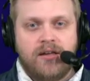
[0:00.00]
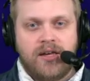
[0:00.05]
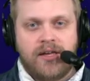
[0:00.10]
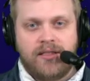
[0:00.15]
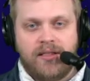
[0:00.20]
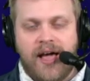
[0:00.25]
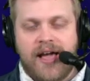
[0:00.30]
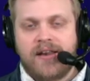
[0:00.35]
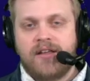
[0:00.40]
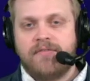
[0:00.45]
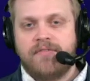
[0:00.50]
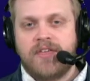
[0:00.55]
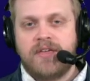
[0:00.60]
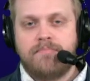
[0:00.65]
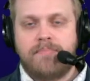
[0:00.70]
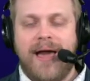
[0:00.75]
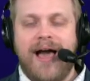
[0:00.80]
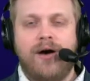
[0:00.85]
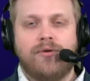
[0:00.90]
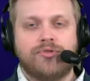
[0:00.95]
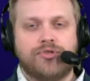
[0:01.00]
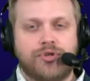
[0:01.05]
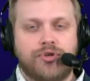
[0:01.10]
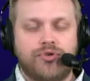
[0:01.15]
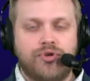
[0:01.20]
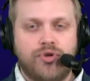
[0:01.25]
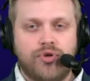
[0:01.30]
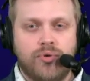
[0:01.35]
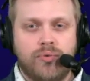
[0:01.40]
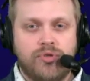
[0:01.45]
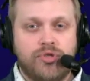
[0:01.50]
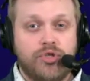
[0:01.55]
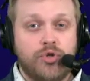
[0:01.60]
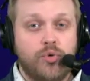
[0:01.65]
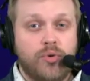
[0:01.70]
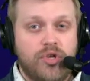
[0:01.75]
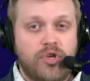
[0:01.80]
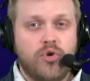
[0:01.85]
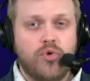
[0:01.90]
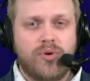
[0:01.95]
in light of the Bowser news, do
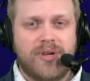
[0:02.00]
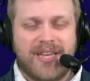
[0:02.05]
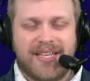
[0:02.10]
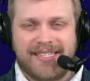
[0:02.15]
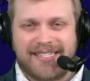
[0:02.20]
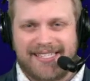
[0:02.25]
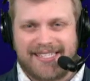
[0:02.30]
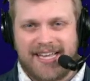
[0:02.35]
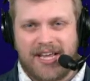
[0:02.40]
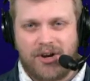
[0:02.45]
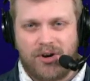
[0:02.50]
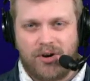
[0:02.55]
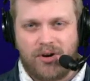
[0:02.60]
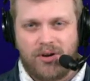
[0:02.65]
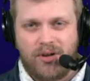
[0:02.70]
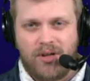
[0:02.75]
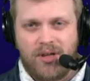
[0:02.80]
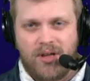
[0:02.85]
you consider